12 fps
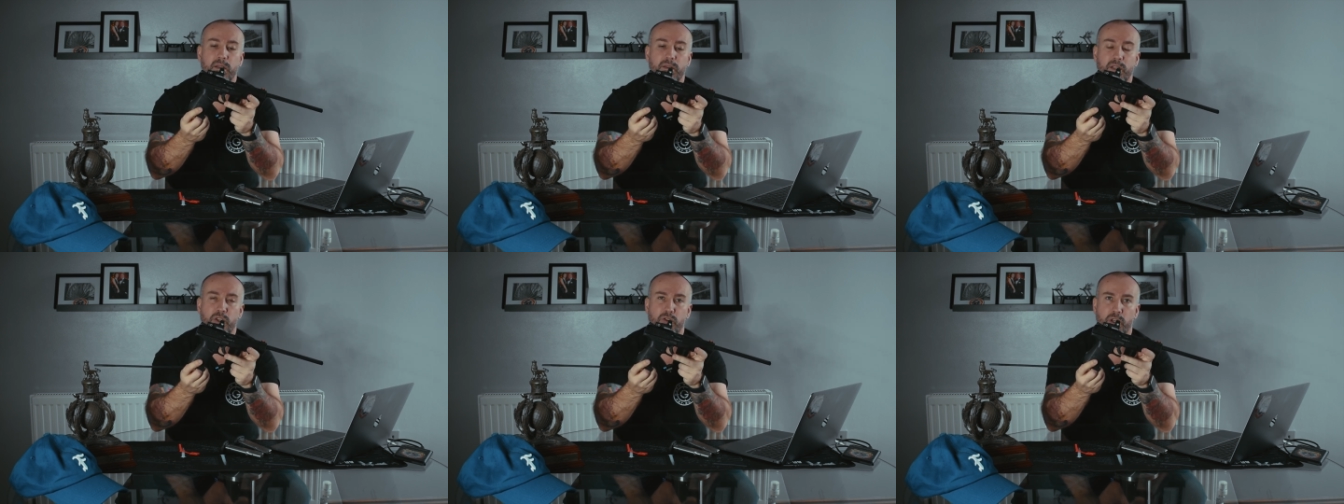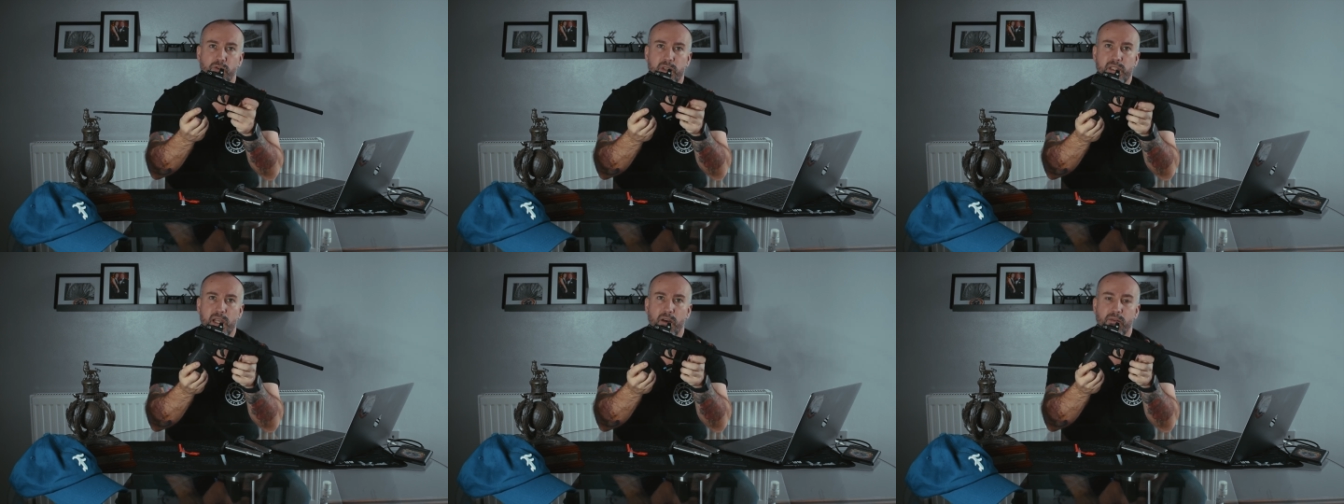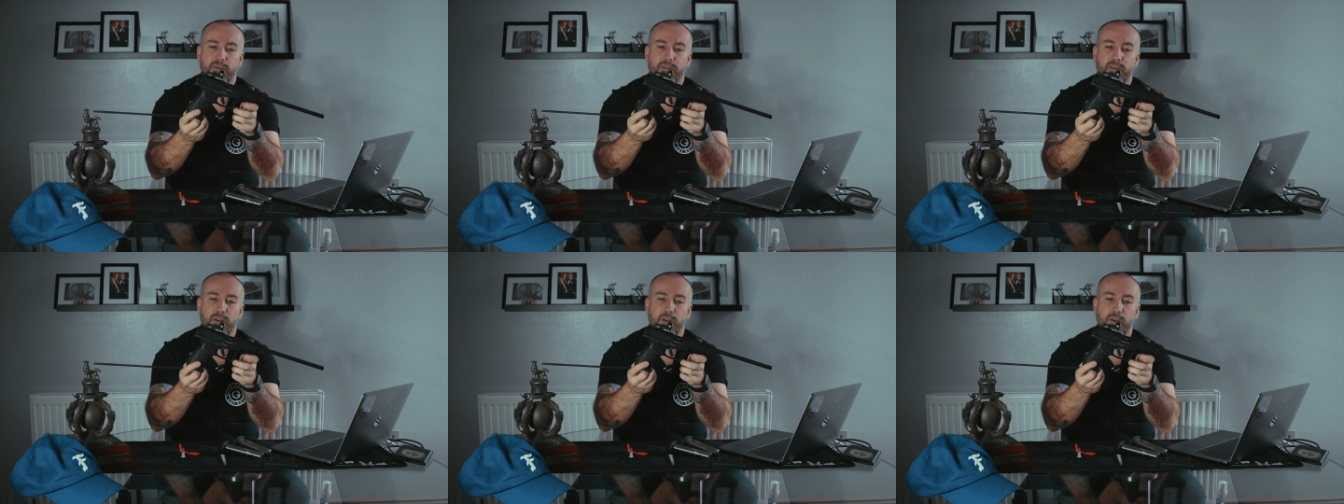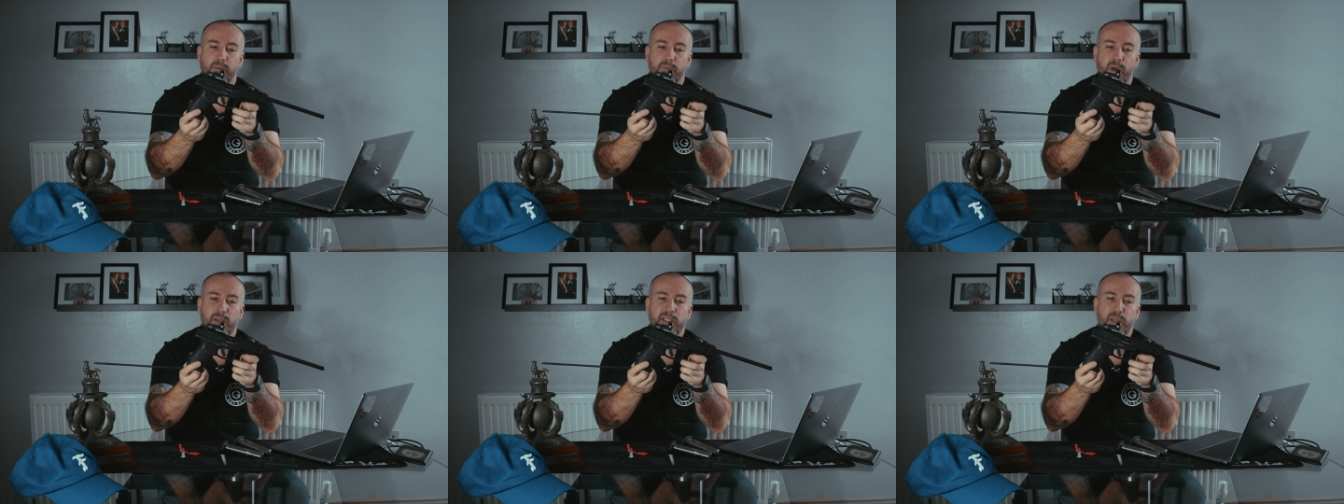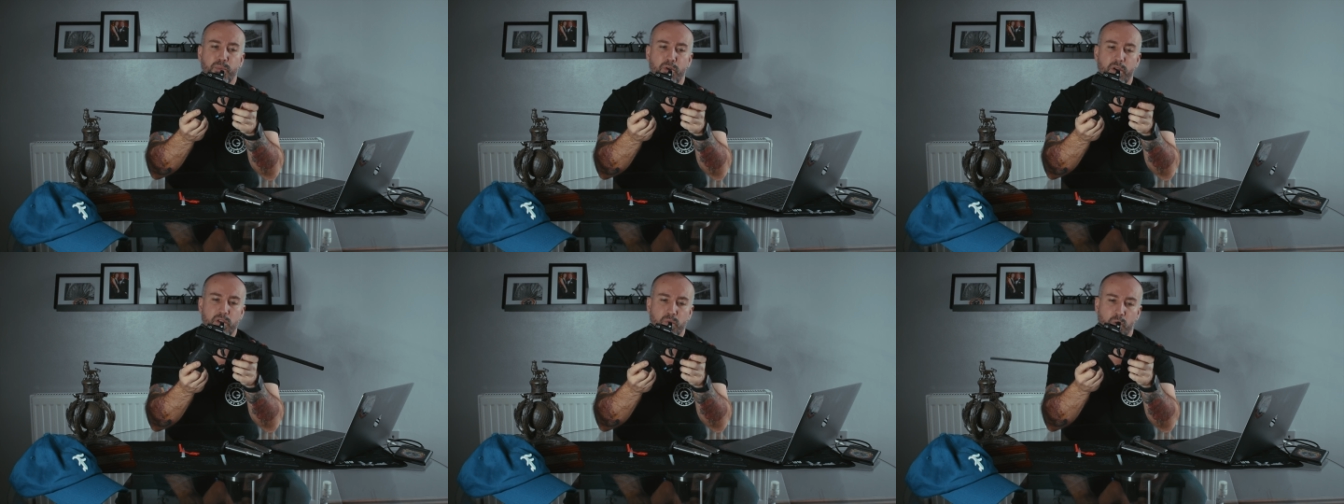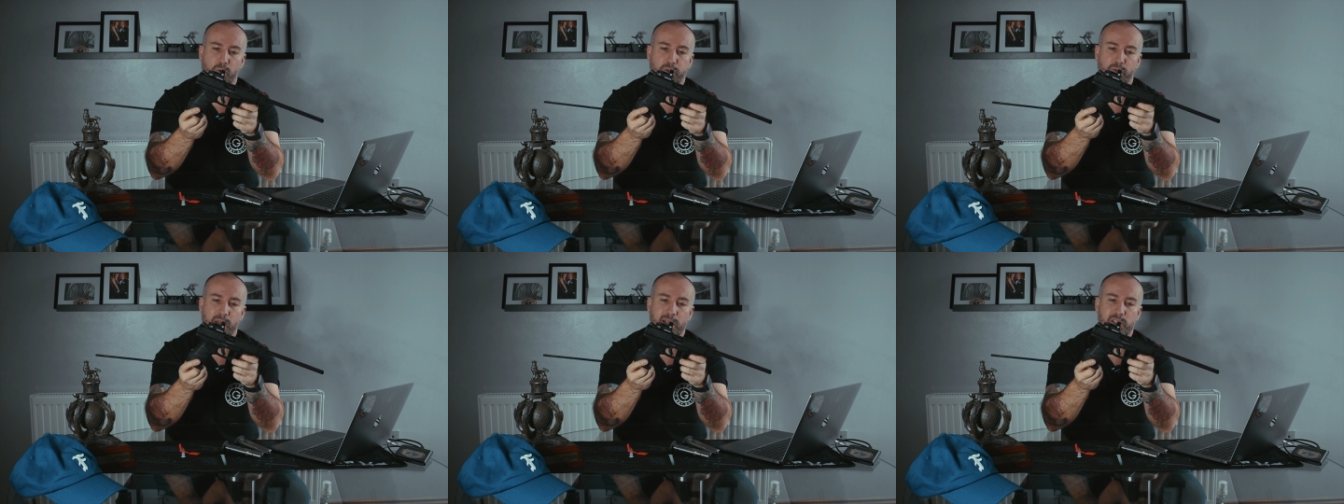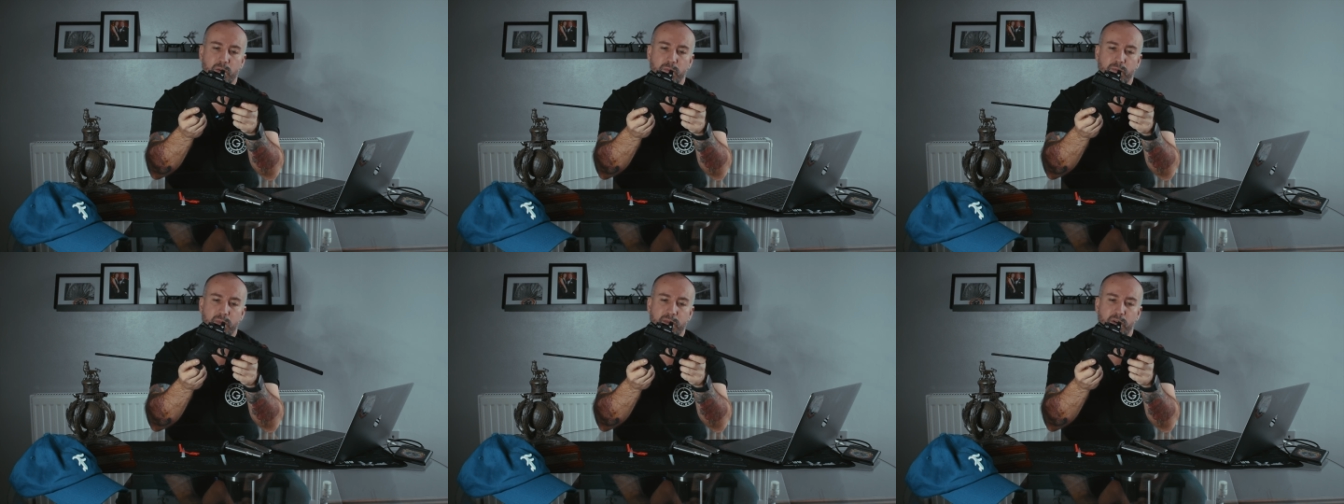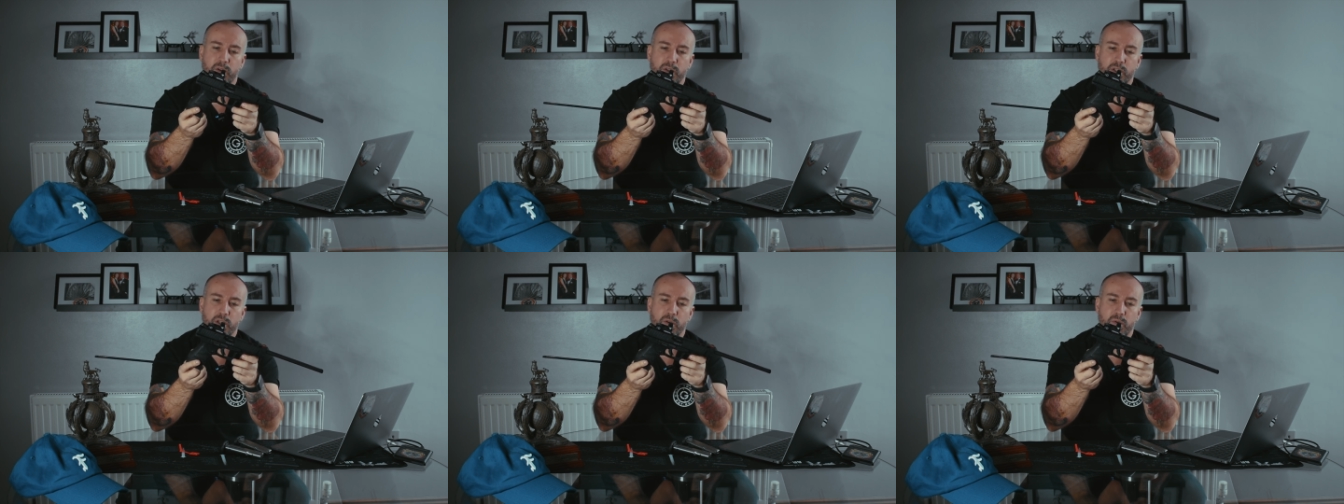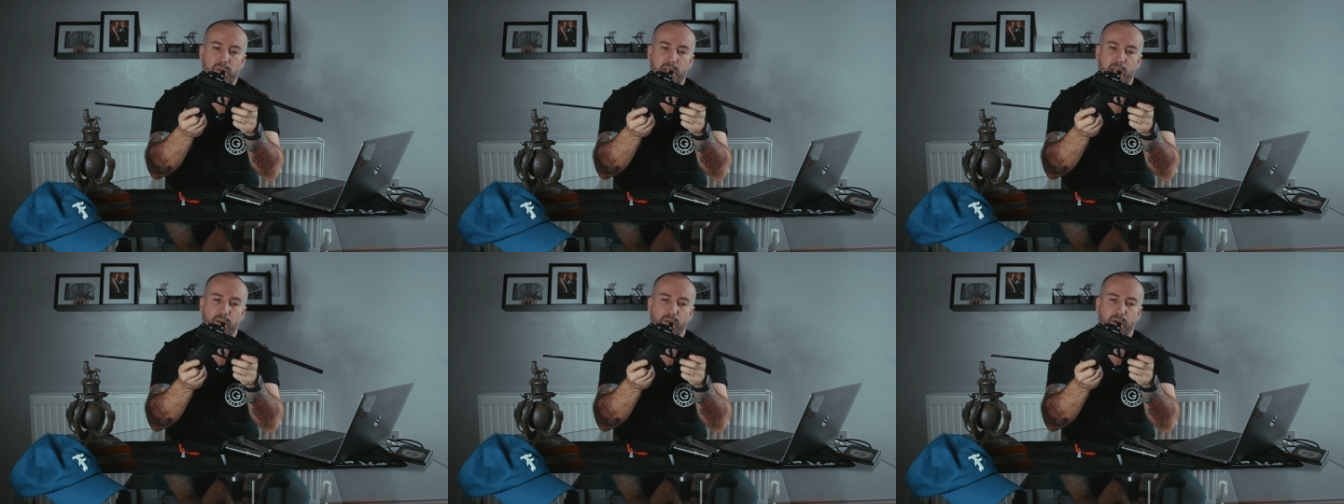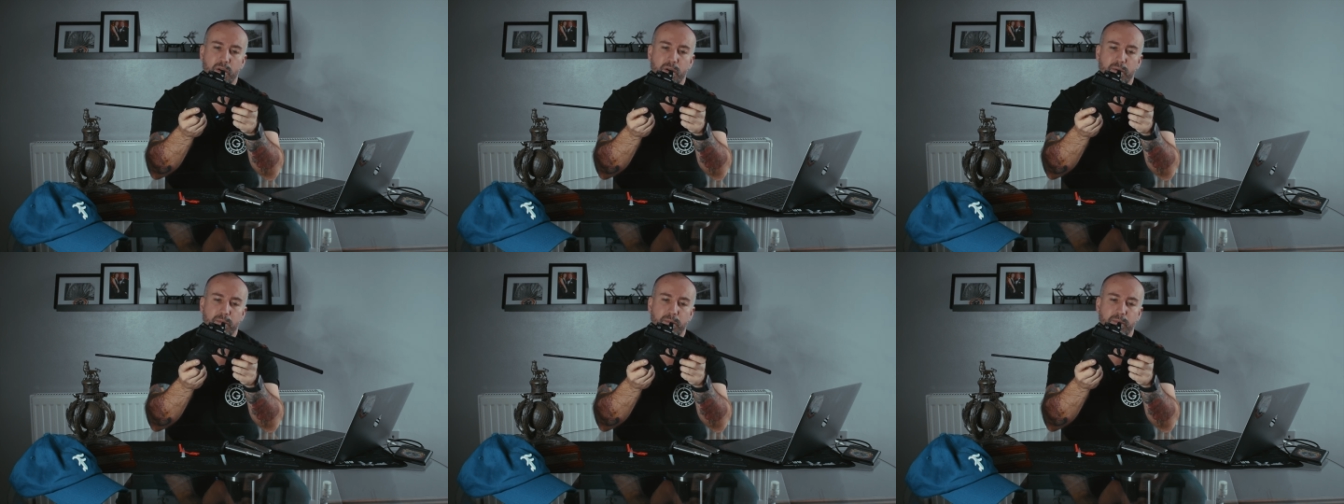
the trigger itself. I did approach Walther and ask them if I could use their